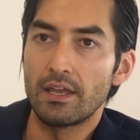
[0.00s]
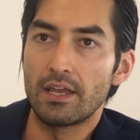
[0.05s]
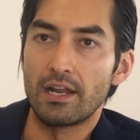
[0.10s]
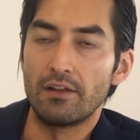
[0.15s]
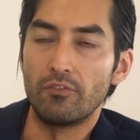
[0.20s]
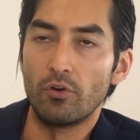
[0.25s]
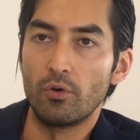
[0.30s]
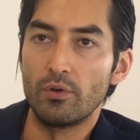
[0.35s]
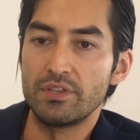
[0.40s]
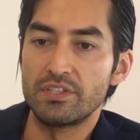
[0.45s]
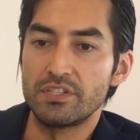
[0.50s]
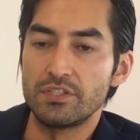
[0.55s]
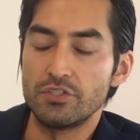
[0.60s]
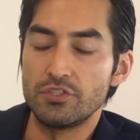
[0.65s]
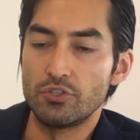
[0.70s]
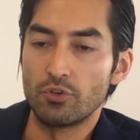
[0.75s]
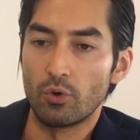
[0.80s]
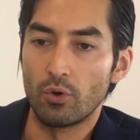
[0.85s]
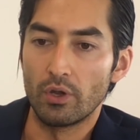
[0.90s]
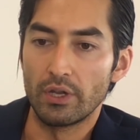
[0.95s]
I've always
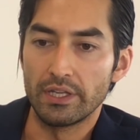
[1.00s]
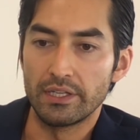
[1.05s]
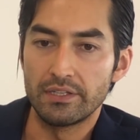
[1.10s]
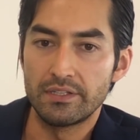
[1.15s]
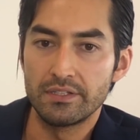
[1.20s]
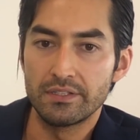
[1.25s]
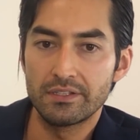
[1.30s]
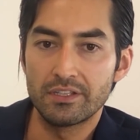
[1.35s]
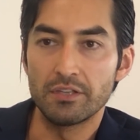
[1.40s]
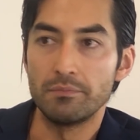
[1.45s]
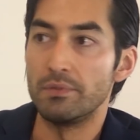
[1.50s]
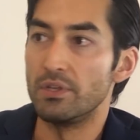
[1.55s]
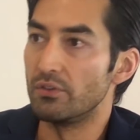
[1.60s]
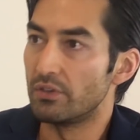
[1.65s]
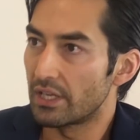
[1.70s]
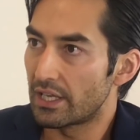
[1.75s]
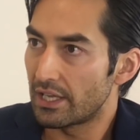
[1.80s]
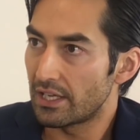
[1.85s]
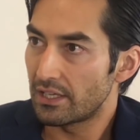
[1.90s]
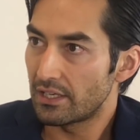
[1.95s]
enjoyed
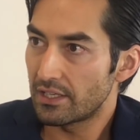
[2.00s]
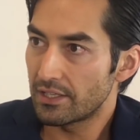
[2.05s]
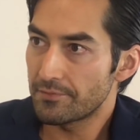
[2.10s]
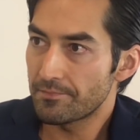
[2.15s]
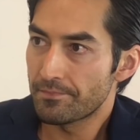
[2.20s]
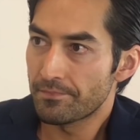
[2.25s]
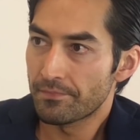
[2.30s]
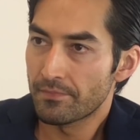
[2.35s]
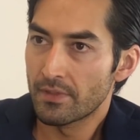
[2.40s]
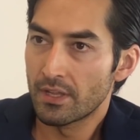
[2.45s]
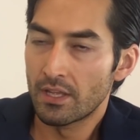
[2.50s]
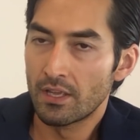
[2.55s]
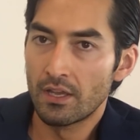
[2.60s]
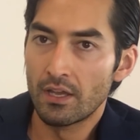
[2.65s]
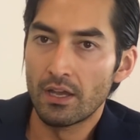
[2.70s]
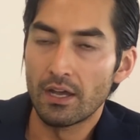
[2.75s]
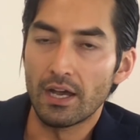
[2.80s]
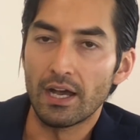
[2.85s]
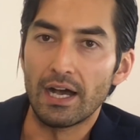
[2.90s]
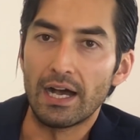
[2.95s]
communicating.
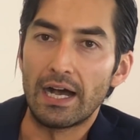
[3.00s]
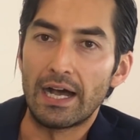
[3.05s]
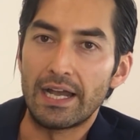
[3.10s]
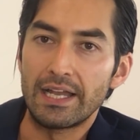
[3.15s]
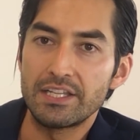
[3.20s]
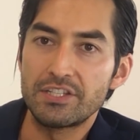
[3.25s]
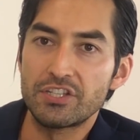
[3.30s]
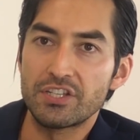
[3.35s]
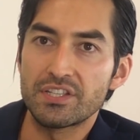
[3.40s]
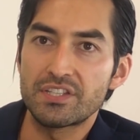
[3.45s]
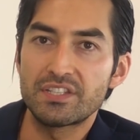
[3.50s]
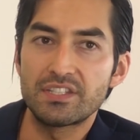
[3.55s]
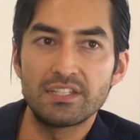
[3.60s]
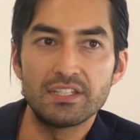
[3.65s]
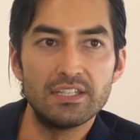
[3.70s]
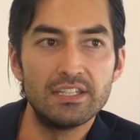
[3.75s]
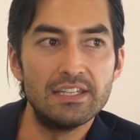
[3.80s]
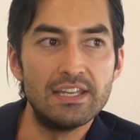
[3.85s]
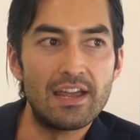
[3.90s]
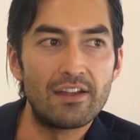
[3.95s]
I
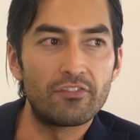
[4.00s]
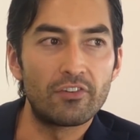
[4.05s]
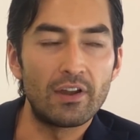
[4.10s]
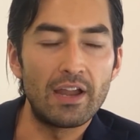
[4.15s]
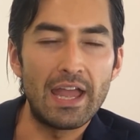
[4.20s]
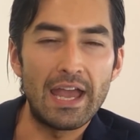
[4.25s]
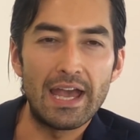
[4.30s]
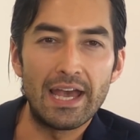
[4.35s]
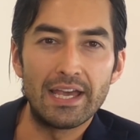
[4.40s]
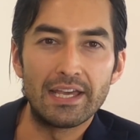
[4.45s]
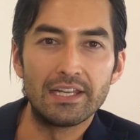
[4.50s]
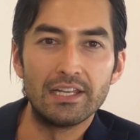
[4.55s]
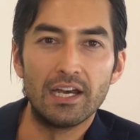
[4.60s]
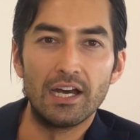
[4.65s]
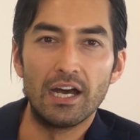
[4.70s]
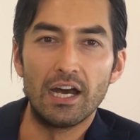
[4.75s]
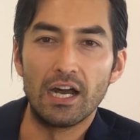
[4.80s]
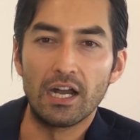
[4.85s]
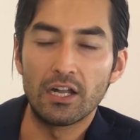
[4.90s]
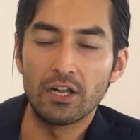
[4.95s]
just never had
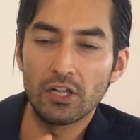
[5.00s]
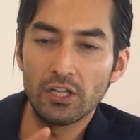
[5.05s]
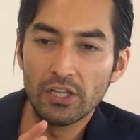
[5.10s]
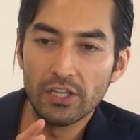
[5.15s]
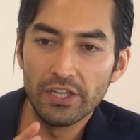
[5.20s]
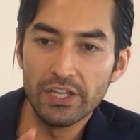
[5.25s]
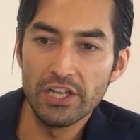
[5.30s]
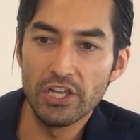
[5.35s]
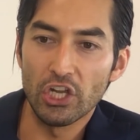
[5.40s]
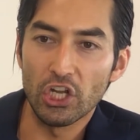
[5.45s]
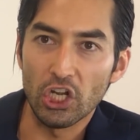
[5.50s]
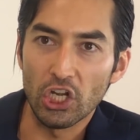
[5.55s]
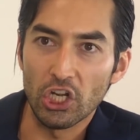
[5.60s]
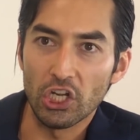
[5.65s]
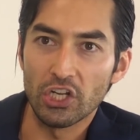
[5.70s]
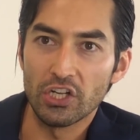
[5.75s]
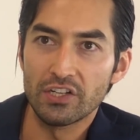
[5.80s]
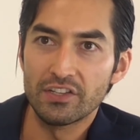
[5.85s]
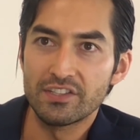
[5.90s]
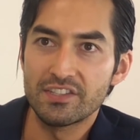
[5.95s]
a
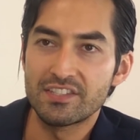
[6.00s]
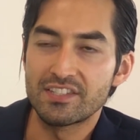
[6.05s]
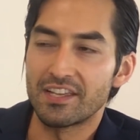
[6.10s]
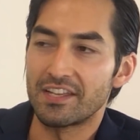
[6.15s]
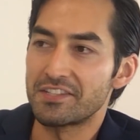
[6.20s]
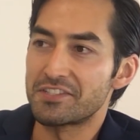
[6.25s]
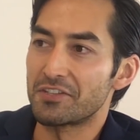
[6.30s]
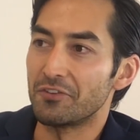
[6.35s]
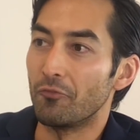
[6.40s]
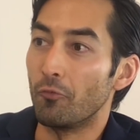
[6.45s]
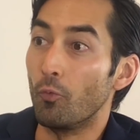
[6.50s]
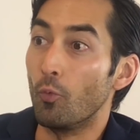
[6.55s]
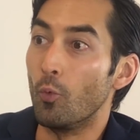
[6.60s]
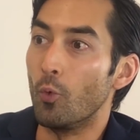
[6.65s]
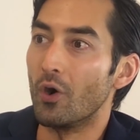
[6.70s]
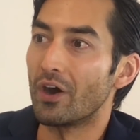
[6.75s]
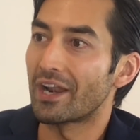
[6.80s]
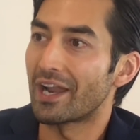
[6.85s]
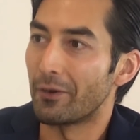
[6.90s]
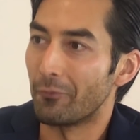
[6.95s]
clear sense of
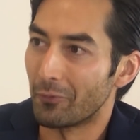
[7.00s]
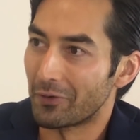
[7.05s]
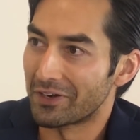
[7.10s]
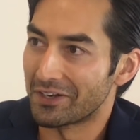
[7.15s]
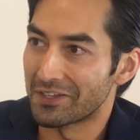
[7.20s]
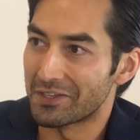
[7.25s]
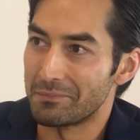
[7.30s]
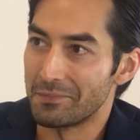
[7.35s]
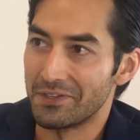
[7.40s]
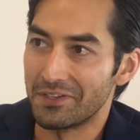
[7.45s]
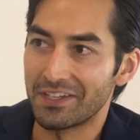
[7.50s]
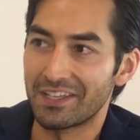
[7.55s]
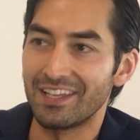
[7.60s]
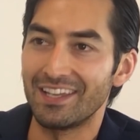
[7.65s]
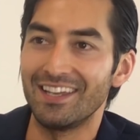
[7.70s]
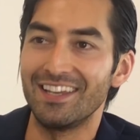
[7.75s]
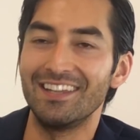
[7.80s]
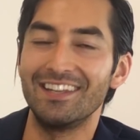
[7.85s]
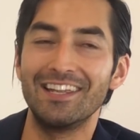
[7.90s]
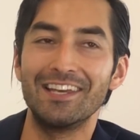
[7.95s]
what I wanted to
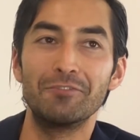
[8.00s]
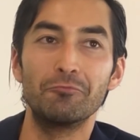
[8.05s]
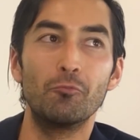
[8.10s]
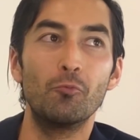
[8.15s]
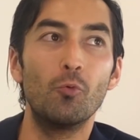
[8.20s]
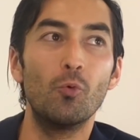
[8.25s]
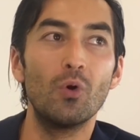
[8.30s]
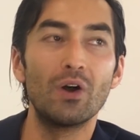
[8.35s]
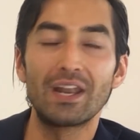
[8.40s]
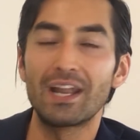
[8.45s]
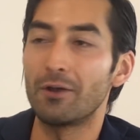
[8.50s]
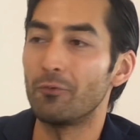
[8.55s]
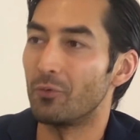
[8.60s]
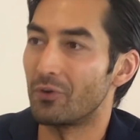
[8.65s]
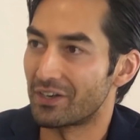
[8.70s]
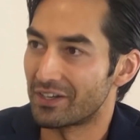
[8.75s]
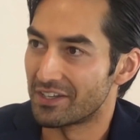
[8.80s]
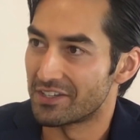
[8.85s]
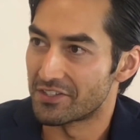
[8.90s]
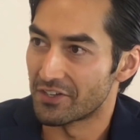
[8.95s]
communicate and what I
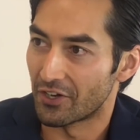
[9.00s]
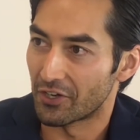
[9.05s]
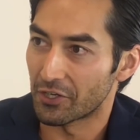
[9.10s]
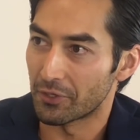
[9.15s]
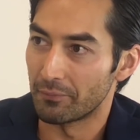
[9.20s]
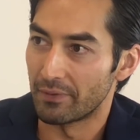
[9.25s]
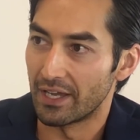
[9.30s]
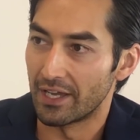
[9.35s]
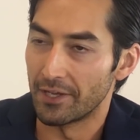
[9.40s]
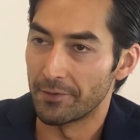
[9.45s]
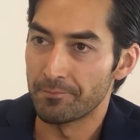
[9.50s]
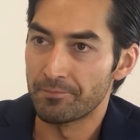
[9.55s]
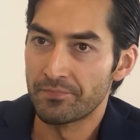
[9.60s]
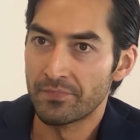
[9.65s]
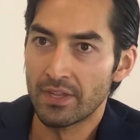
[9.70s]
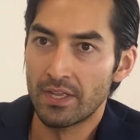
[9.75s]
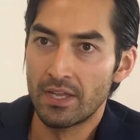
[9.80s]
wanted to talk about